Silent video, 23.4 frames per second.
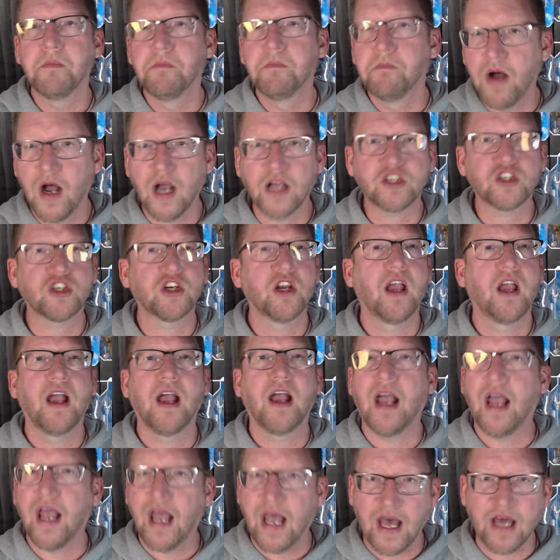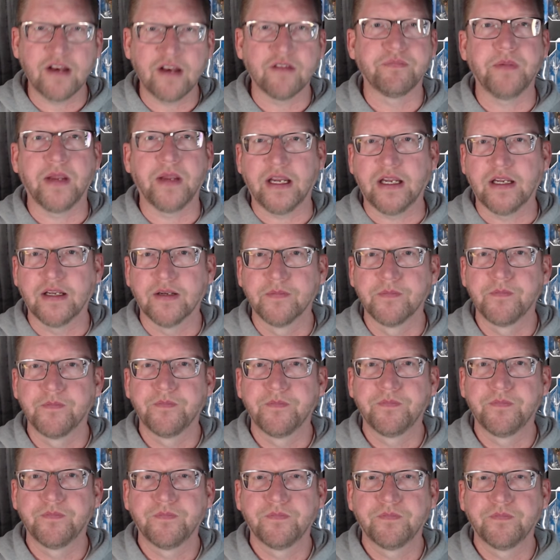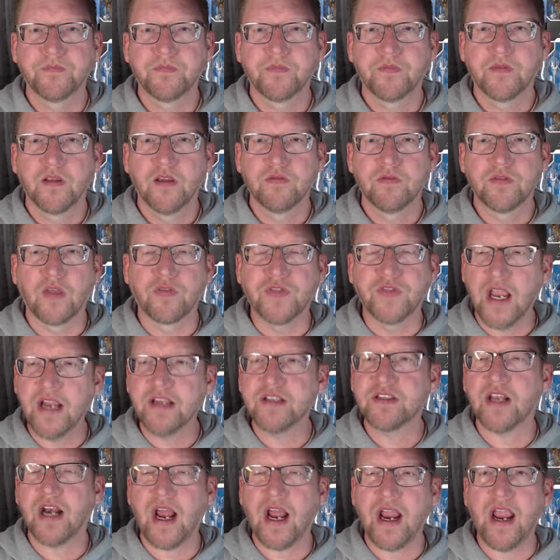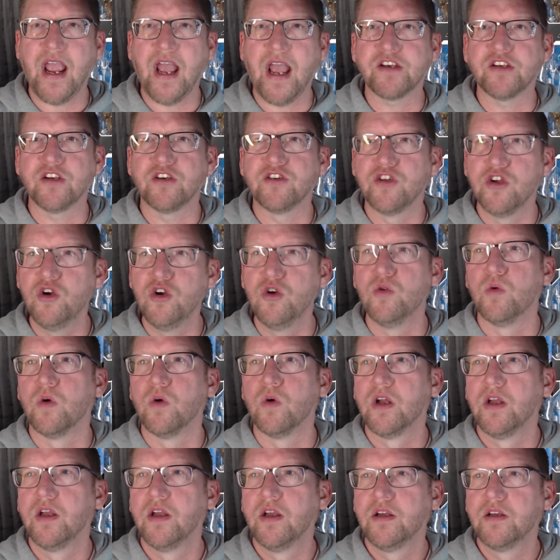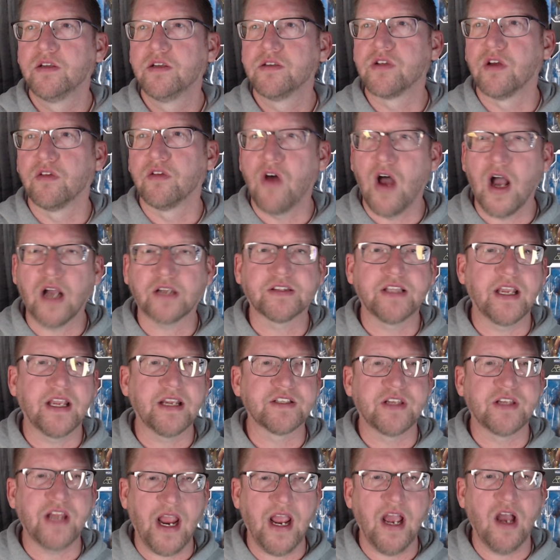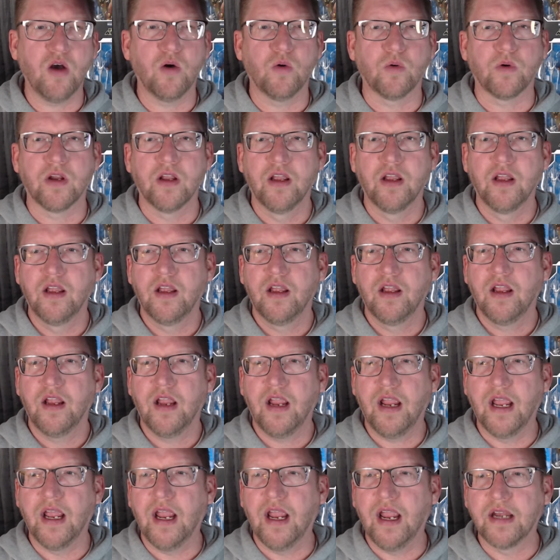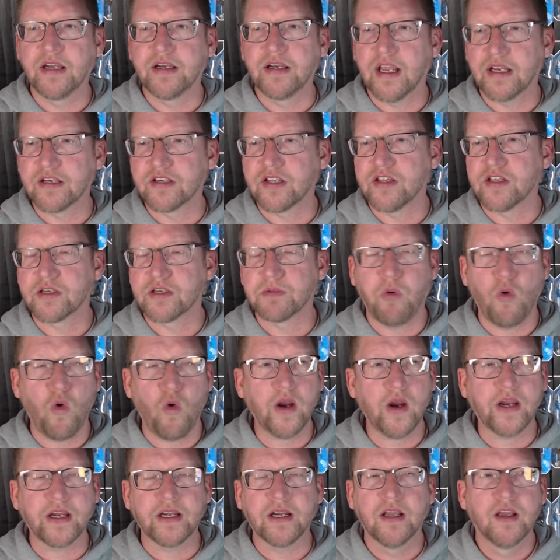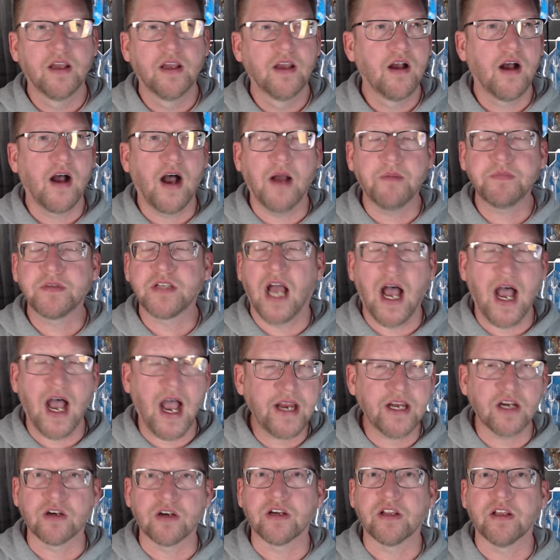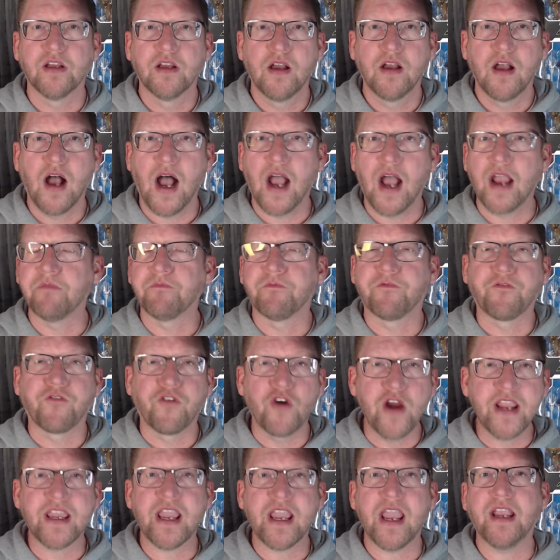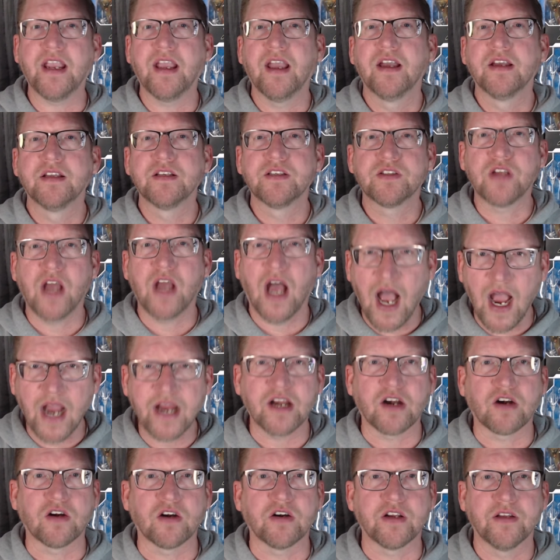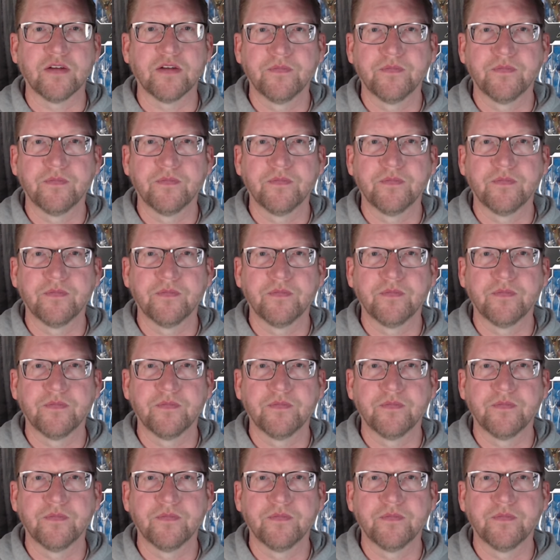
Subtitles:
much out of me. The things that I had to do to lock things down and get to this point, I'm tired. I am freaking tired.